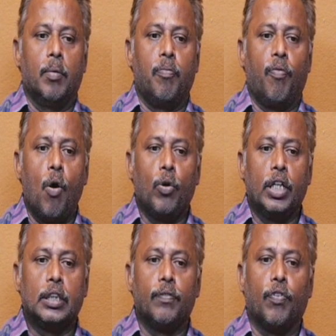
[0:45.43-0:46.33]

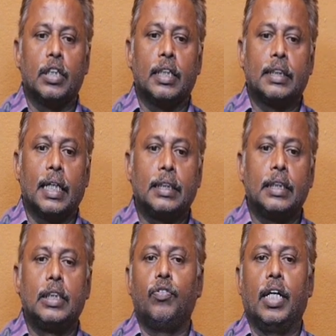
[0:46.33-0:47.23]
foundation for the
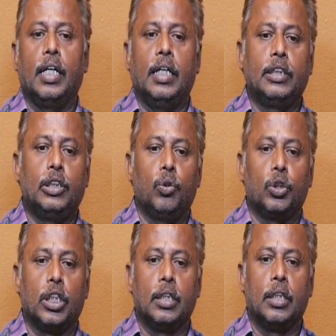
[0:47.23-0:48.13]
successive
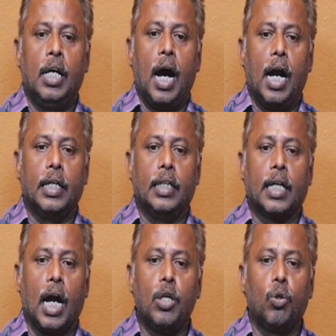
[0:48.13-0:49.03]
execution and
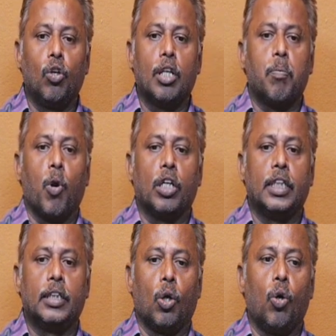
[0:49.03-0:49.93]
control the
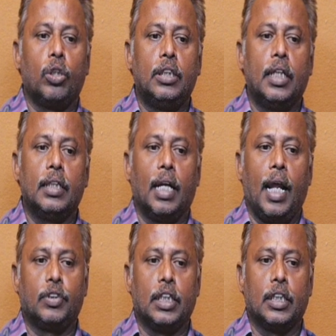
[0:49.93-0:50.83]
project throughout the
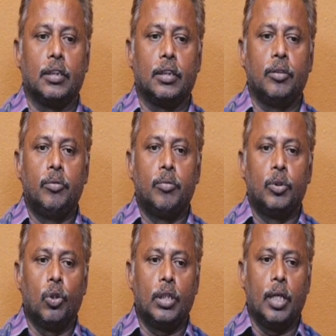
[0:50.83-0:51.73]
life cycle.
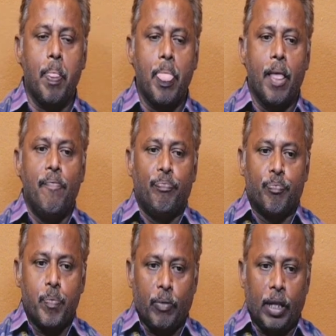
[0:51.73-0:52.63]
So the
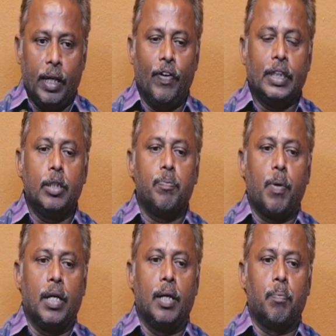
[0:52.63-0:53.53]
effective
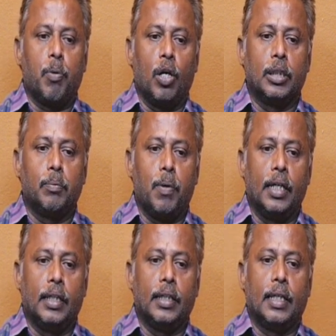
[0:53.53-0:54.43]
project
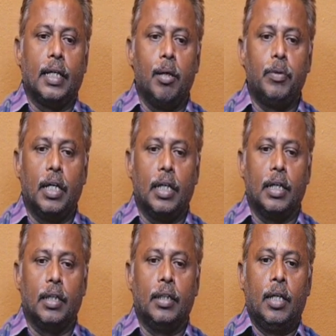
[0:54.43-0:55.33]
planning, it helps
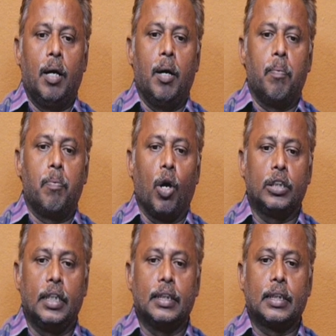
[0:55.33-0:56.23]
the
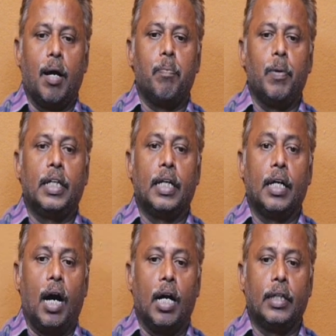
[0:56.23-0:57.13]
project is completed
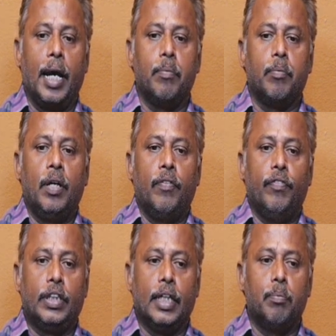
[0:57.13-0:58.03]
on time,
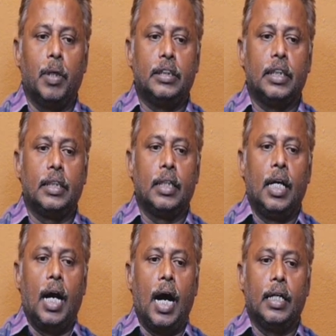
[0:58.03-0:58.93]
within budget
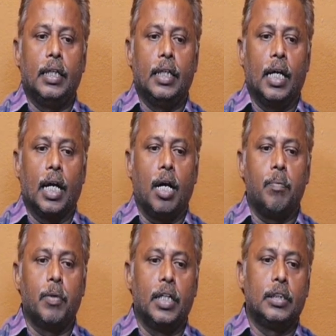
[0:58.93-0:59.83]
and
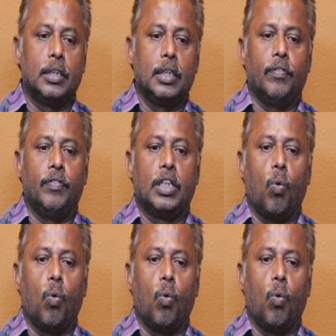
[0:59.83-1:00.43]
accommodates with the